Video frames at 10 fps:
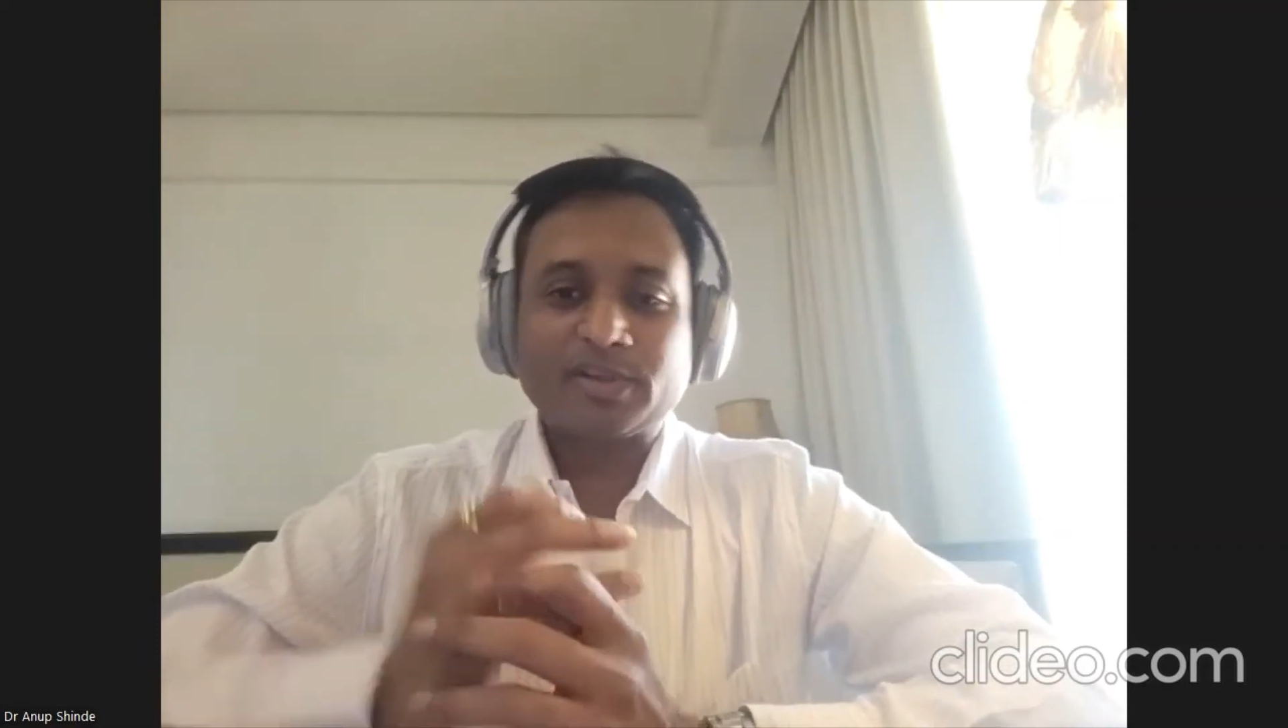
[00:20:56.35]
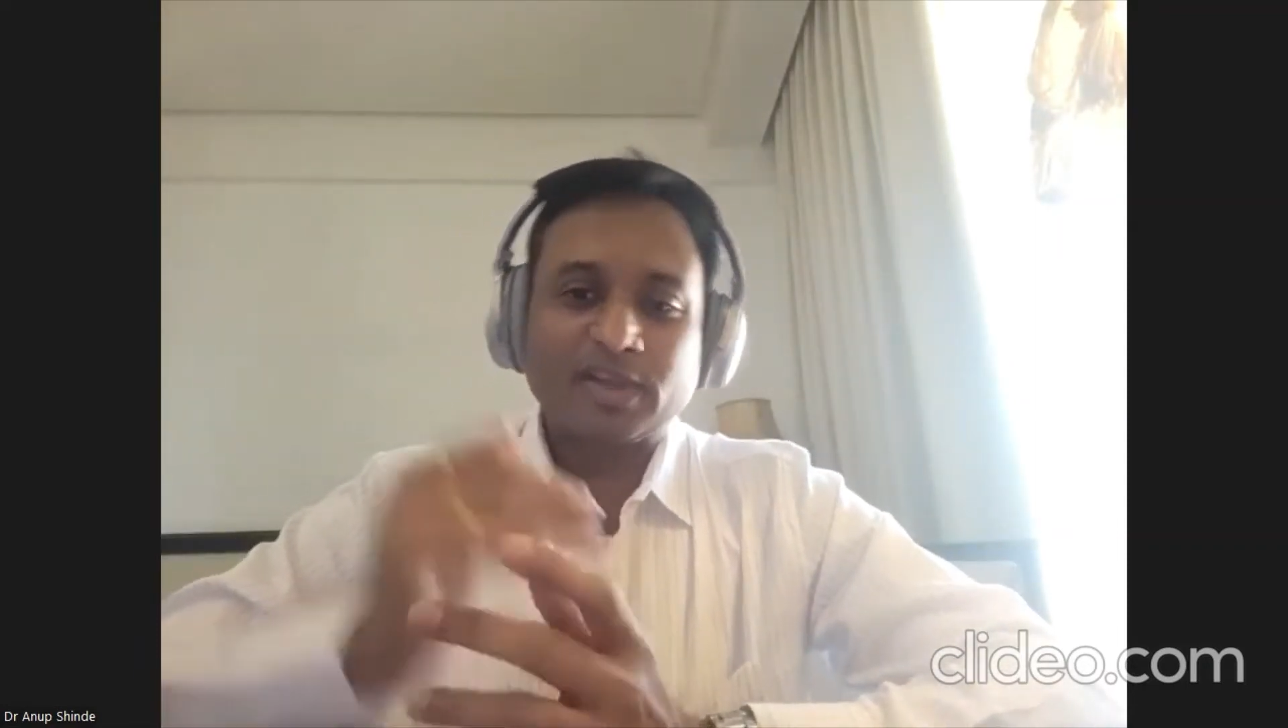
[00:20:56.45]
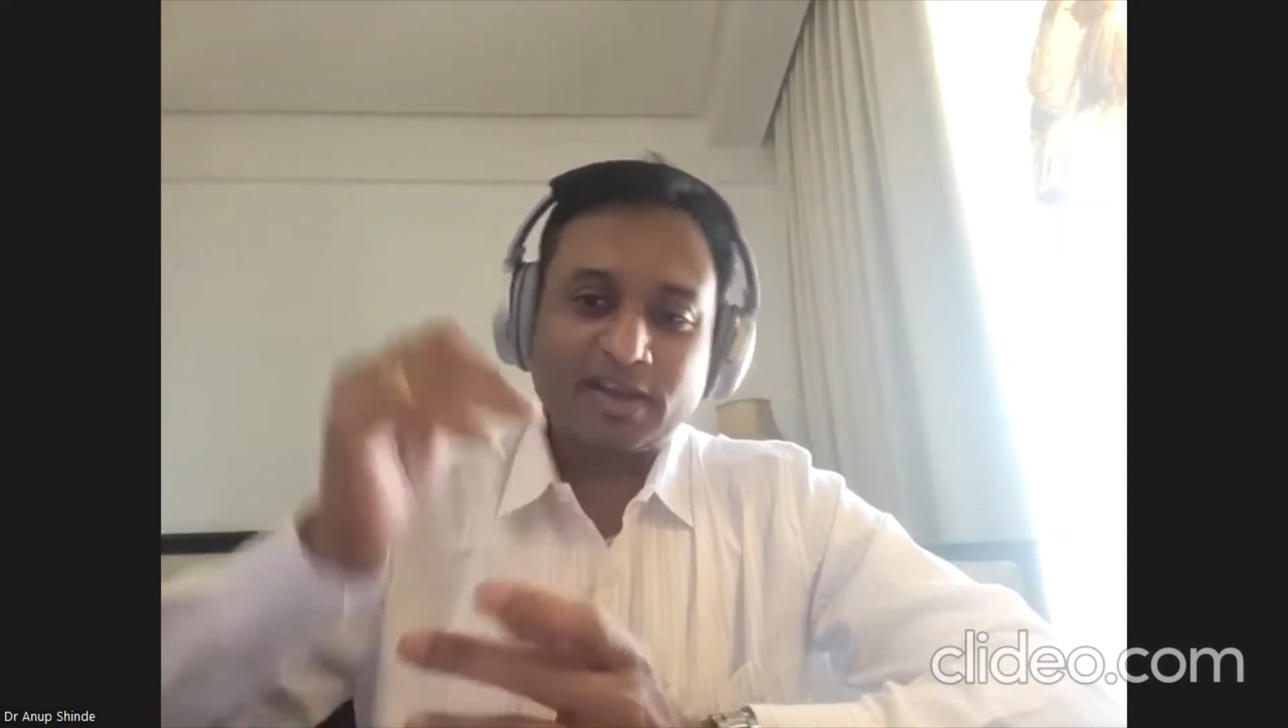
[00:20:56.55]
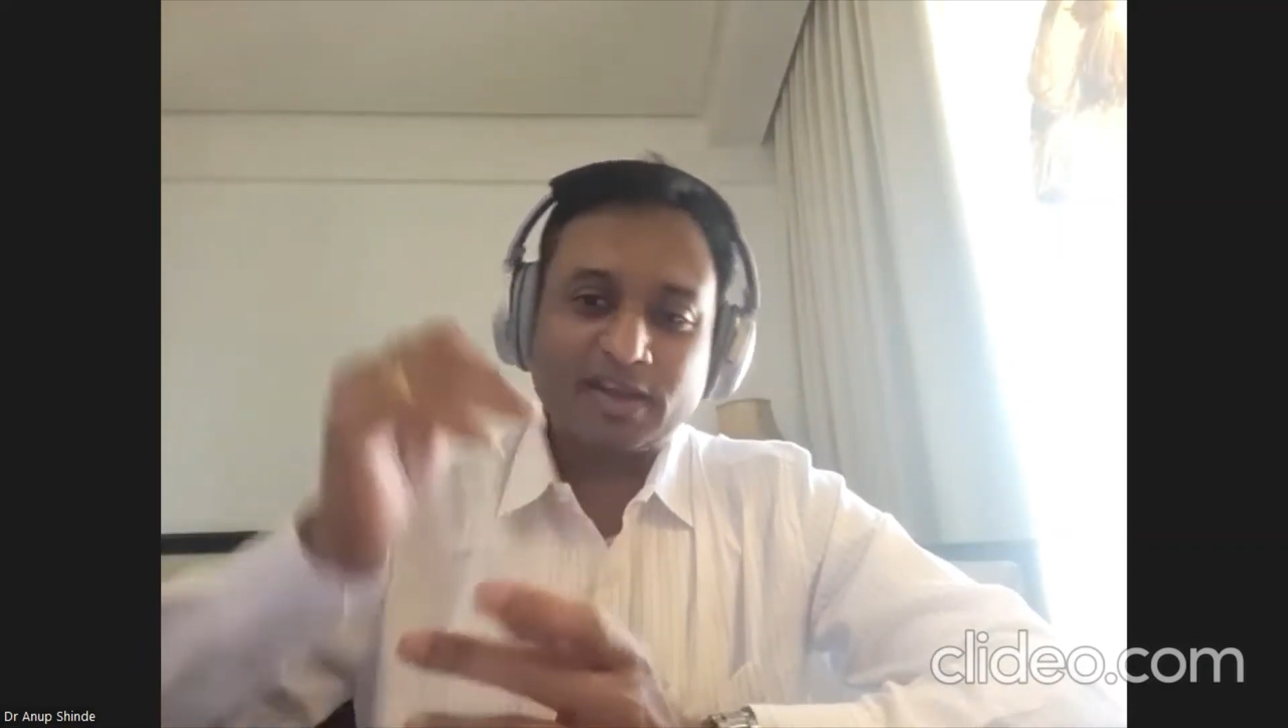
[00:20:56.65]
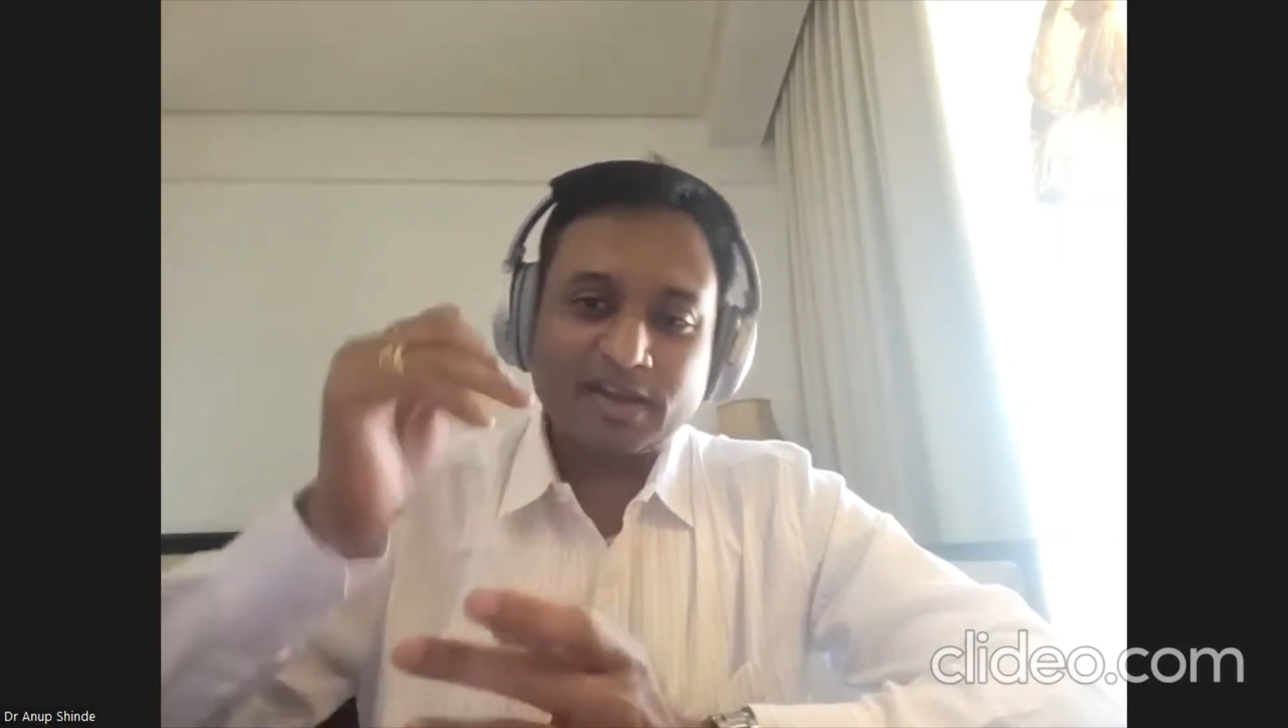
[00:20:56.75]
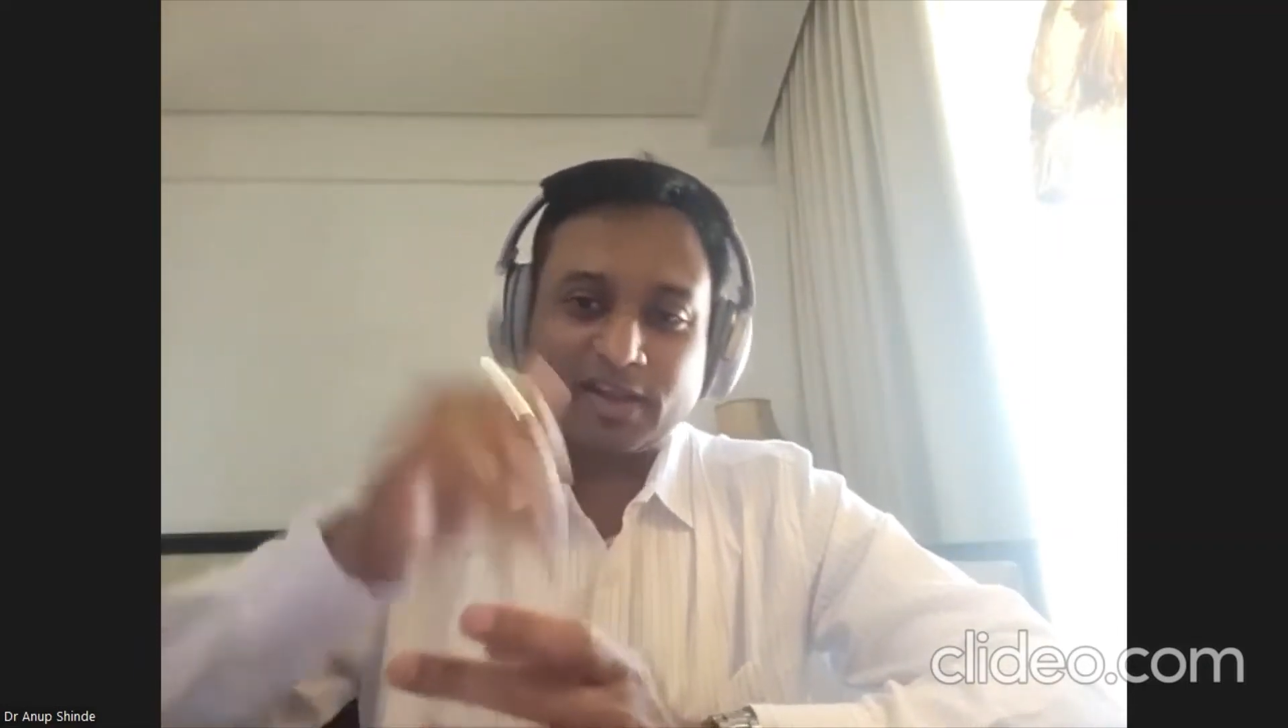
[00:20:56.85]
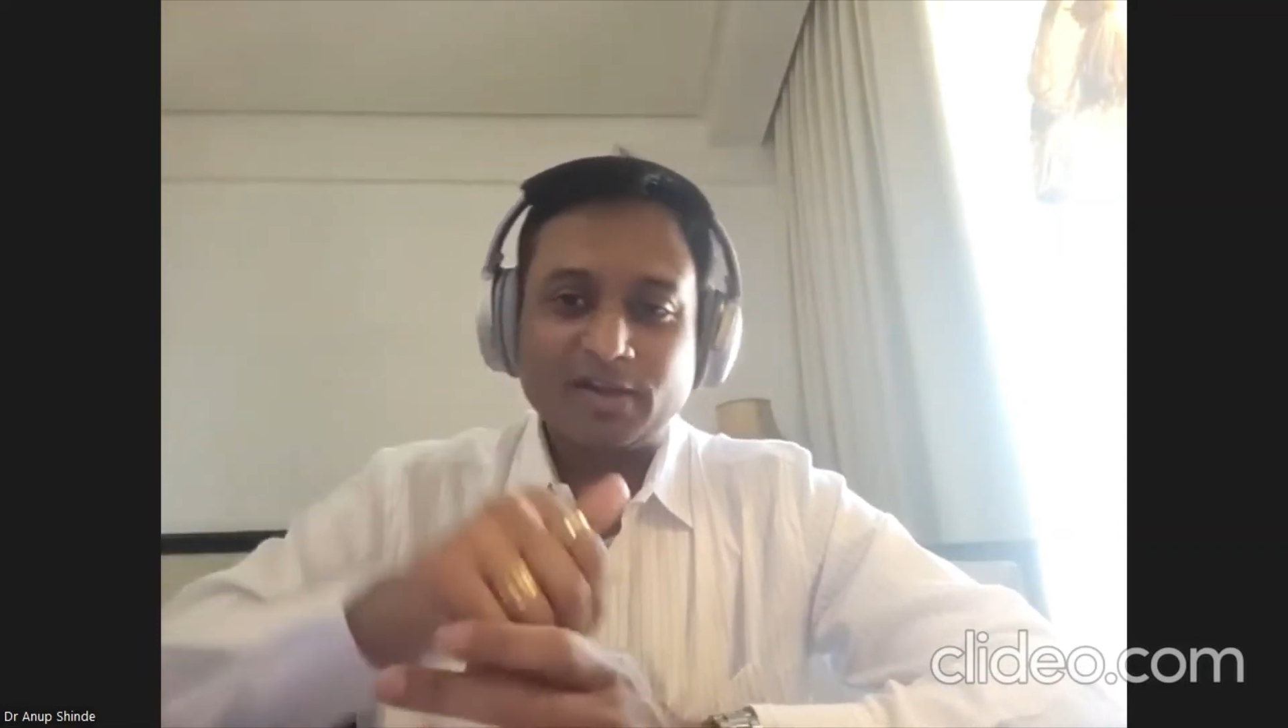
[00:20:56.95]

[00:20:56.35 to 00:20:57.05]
getting